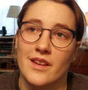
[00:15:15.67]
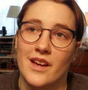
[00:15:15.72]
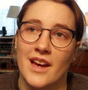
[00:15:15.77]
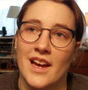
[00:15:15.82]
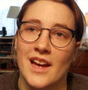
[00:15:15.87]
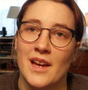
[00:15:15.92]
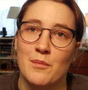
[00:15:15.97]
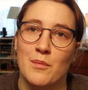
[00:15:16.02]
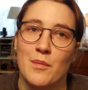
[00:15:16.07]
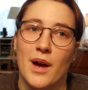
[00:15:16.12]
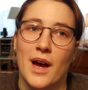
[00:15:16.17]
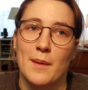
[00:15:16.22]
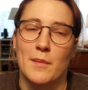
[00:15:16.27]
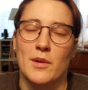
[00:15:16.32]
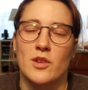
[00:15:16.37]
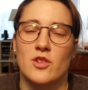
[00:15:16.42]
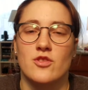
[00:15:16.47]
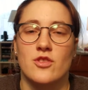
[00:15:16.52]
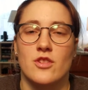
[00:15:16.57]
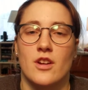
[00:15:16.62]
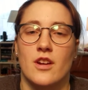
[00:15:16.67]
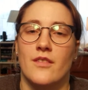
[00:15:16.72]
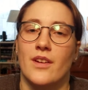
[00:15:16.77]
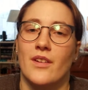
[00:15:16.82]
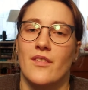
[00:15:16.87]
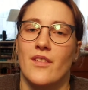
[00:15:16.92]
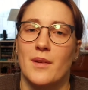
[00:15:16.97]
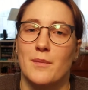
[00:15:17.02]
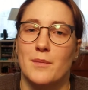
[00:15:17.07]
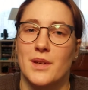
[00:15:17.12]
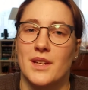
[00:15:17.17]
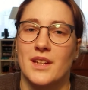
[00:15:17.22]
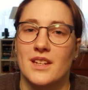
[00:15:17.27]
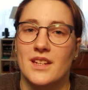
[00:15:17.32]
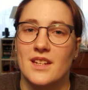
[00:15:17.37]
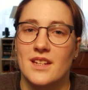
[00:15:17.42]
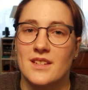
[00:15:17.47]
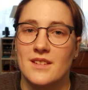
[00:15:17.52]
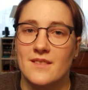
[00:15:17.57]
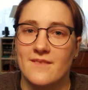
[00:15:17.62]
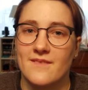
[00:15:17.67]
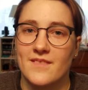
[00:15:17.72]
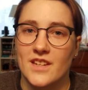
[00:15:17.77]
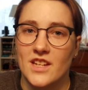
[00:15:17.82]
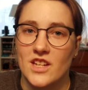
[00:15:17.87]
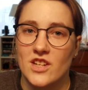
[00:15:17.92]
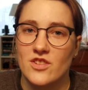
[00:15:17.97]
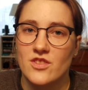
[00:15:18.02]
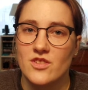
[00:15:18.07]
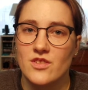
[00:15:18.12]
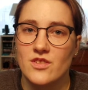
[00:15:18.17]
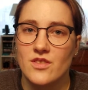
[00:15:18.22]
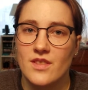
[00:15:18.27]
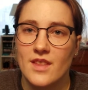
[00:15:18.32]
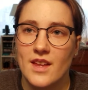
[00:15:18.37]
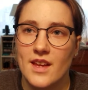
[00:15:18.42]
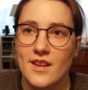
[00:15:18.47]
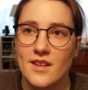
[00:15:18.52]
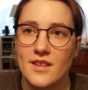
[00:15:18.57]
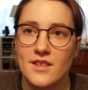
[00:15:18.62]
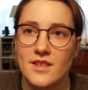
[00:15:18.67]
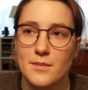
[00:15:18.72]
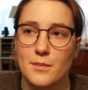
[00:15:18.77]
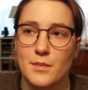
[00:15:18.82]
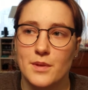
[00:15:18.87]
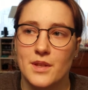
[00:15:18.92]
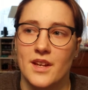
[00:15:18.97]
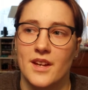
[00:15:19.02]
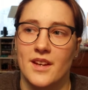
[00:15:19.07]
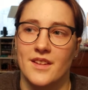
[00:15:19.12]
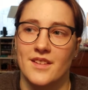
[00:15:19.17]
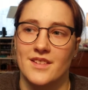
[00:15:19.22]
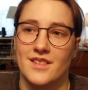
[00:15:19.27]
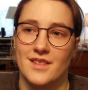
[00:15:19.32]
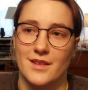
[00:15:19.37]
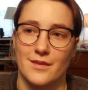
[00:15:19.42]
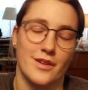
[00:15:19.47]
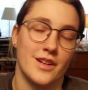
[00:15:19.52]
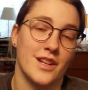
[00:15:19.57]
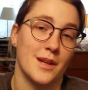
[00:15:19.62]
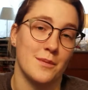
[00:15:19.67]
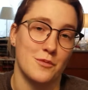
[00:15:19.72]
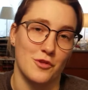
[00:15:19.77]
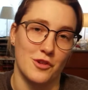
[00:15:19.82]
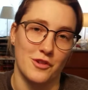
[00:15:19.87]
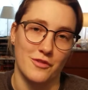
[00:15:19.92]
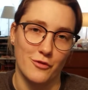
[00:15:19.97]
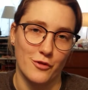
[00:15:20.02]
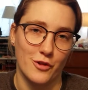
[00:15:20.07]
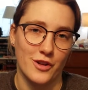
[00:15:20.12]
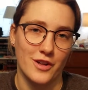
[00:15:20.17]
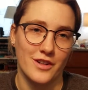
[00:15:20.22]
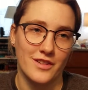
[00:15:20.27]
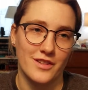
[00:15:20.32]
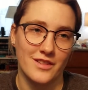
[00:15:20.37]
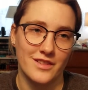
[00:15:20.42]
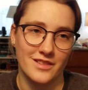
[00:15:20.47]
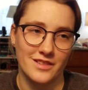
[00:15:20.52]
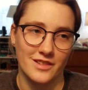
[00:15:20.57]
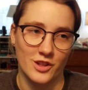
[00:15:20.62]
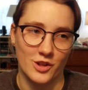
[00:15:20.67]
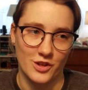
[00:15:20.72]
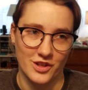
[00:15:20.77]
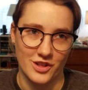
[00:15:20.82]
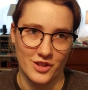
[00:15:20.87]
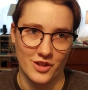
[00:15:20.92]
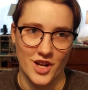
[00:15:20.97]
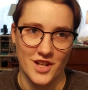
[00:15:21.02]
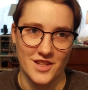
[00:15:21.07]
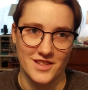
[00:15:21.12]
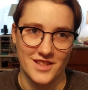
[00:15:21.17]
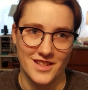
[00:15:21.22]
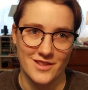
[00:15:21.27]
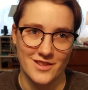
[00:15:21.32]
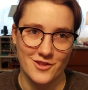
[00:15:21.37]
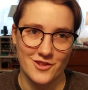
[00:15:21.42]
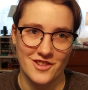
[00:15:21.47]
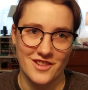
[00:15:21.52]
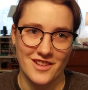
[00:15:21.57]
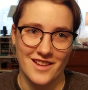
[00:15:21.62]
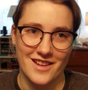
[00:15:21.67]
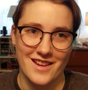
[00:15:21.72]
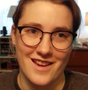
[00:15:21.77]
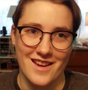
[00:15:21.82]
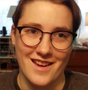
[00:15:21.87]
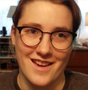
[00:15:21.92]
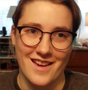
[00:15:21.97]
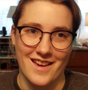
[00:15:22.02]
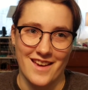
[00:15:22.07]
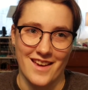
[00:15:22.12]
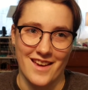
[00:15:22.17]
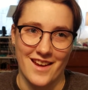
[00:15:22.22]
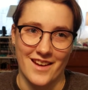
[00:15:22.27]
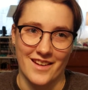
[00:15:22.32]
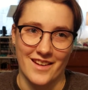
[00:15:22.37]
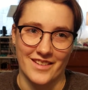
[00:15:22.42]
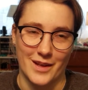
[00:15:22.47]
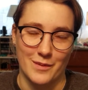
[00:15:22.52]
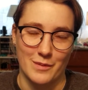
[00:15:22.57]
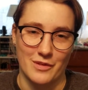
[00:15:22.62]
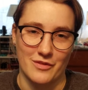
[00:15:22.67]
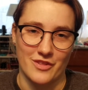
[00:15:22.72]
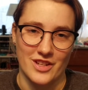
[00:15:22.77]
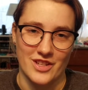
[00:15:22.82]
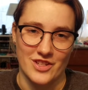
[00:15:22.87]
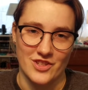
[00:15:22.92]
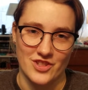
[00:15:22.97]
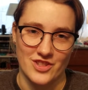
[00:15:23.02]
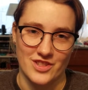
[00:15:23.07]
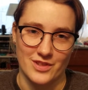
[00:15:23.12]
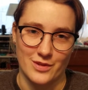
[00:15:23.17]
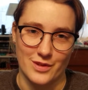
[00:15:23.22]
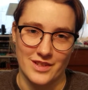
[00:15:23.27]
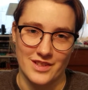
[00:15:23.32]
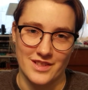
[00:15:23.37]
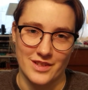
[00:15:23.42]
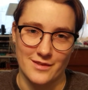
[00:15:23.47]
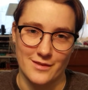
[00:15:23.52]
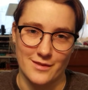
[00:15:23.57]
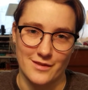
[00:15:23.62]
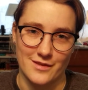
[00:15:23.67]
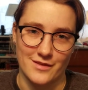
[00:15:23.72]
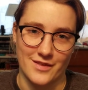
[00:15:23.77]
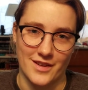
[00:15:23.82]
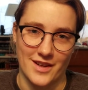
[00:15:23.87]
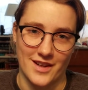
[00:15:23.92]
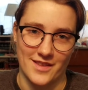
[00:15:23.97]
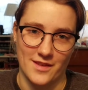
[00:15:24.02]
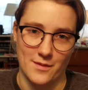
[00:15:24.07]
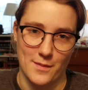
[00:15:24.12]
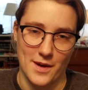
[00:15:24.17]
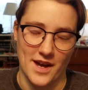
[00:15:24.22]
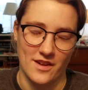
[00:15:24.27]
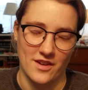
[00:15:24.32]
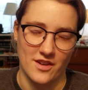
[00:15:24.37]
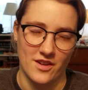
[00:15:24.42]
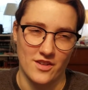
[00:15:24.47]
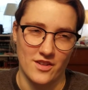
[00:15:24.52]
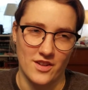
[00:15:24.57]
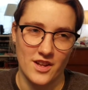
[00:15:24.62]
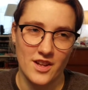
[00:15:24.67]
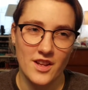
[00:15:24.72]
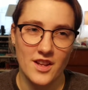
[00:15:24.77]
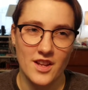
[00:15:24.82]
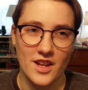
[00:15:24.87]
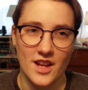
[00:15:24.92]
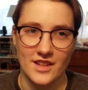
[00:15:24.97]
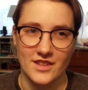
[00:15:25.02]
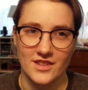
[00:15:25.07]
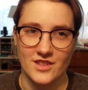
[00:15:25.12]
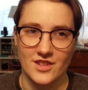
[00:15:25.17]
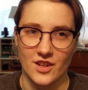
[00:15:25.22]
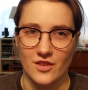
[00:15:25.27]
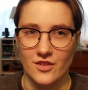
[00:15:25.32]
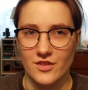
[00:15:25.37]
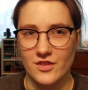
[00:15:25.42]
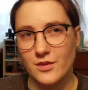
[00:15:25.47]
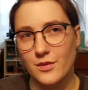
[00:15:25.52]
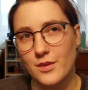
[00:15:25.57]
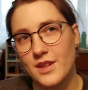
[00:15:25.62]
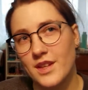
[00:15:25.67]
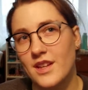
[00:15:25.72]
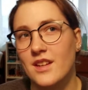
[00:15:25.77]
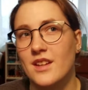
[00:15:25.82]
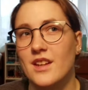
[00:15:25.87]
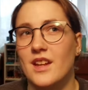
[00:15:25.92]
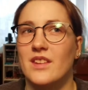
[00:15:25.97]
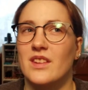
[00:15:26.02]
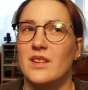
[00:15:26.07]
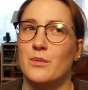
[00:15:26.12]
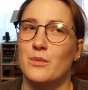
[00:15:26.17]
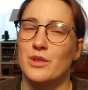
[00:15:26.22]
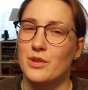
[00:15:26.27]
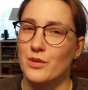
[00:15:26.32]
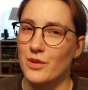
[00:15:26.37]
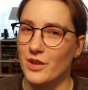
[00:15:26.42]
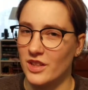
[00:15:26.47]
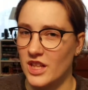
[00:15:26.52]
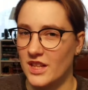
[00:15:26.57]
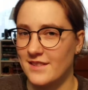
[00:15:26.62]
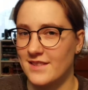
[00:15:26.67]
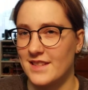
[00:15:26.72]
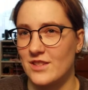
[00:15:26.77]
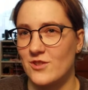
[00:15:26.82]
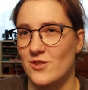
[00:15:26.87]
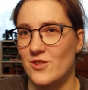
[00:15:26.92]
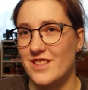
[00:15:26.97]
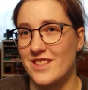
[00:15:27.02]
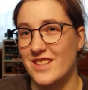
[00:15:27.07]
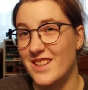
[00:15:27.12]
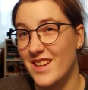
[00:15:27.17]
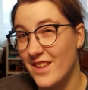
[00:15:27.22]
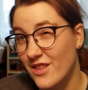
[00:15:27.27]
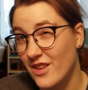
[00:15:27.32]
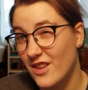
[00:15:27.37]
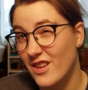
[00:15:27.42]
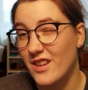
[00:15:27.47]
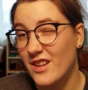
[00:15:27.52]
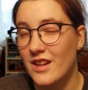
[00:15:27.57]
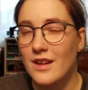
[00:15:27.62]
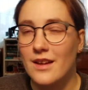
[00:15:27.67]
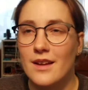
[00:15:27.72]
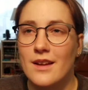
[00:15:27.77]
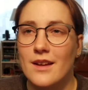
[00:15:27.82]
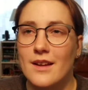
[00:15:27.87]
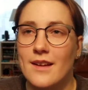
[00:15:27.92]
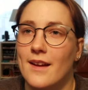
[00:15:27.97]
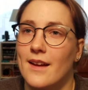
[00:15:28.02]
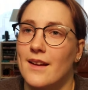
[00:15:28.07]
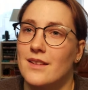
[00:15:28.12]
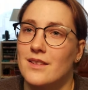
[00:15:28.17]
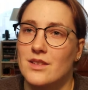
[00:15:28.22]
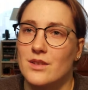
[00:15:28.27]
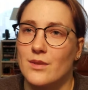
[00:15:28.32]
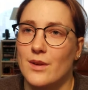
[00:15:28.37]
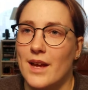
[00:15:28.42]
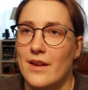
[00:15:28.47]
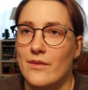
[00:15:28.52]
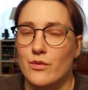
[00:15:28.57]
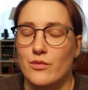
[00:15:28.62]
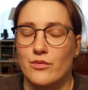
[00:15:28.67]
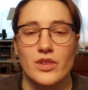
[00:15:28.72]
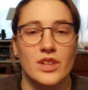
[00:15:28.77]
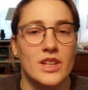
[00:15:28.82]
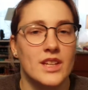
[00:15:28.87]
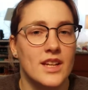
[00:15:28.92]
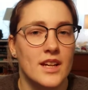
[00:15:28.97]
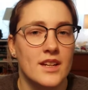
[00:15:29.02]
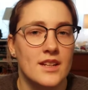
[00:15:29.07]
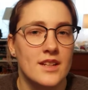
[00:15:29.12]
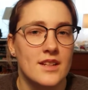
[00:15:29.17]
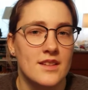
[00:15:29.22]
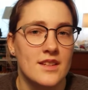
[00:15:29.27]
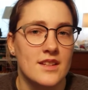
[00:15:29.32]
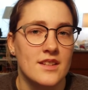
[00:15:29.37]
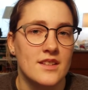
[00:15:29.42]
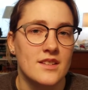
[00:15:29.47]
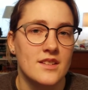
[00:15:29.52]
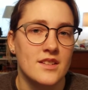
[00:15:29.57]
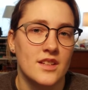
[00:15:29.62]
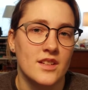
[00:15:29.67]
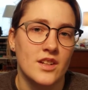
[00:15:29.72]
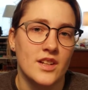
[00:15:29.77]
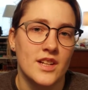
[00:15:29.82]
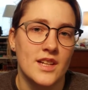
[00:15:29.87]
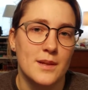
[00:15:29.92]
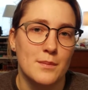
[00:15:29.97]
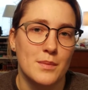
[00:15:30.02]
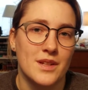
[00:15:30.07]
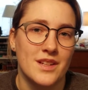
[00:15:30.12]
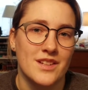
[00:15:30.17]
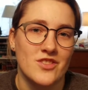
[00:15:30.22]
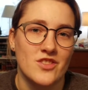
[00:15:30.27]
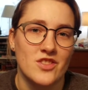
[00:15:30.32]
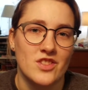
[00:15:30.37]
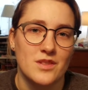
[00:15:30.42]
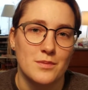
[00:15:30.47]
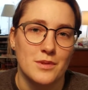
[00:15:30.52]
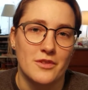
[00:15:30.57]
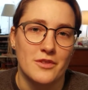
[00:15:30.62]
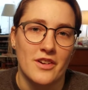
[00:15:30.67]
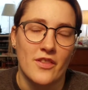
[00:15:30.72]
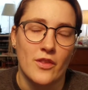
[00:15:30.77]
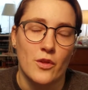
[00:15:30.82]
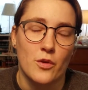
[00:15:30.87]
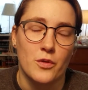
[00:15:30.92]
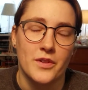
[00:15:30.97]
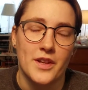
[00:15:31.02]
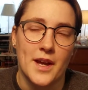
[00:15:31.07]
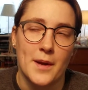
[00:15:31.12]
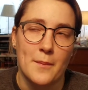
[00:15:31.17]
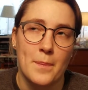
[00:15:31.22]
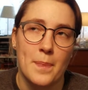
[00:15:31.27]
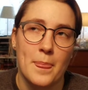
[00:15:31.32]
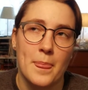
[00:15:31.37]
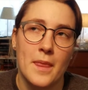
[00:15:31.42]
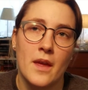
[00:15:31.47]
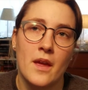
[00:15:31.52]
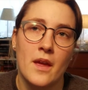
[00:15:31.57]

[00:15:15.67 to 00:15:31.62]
I'm unsure if I'm gonna get to finish that because the friend I'm doing for learned to cross stitch and I'm afraid she's going to find the pattern and start doing it, and then we're doing a lot of stitching together, and so I haven't really got anything done on it because she's been around the whole time.